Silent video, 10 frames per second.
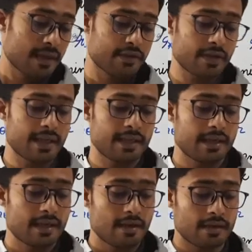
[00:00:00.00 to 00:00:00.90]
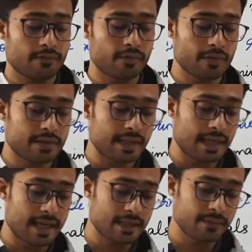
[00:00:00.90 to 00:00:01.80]
the food chain
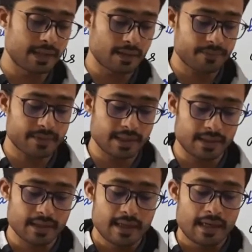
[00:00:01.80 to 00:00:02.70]
has been upset.